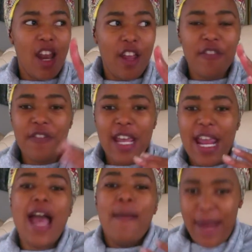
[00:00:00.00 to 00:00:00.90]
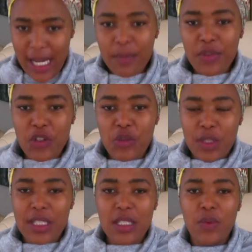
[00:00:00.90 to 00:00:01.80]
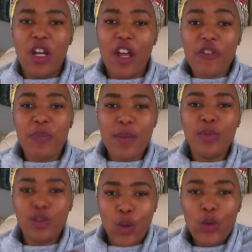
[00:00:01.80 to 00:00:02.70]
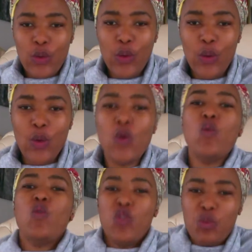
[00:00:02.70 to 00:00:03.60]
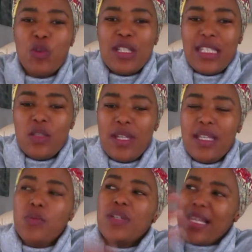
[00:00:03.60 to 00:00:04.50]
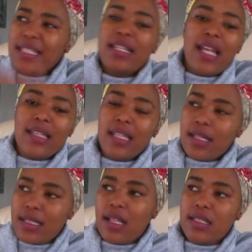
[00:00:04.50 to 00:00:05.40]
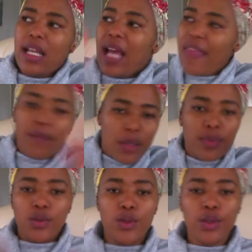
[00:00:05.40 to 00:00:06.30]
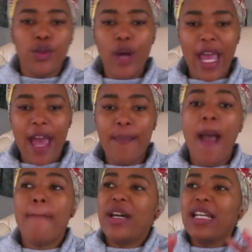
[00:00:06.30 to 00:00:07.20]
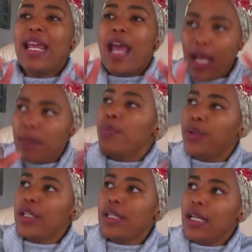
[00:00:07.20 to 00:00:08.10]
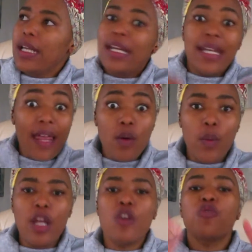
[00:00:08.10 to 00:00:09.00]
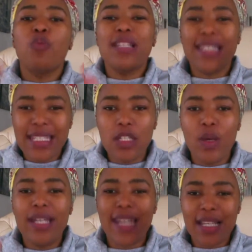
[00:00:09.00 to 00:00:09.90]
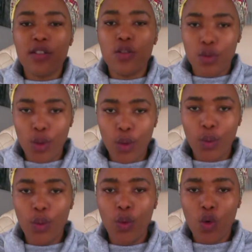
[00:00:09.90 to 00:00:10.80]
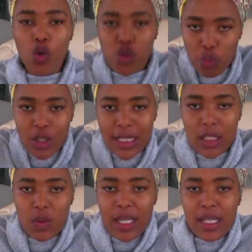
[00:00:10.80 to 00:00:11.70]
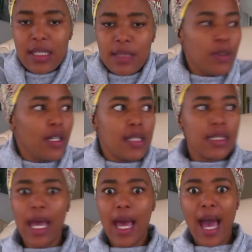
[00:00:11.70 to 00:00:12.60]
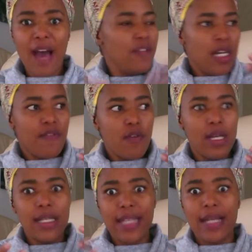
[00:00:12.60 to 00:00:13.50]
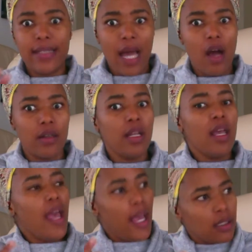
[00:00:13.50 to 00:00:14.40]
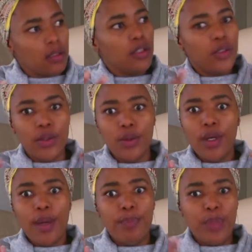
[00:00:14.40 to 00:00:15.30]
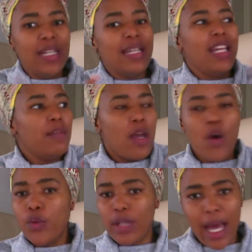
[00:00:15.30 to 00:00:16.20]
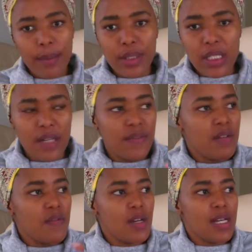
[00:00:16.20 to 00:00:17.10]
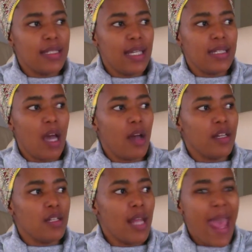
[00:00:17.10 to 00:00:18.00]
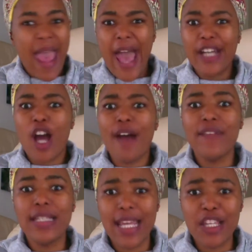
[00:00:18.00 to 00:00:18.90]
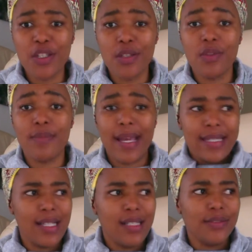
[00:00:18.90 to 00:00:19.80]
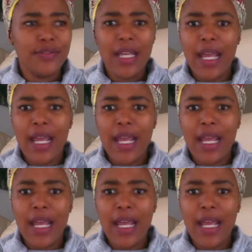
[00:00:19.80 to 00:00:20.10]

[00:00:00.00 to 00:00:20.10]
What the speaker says: of, my name is Swansiwe. A lot of people don't know who Swansiwe is. When I say it like that, it sounds like other people don't know who I am, but let me put it in another way. Swansiwe doesn't know who Swansiwe is because I've never really sat down and, you know, been in my own company. I've never really sat down and had conversations with myself.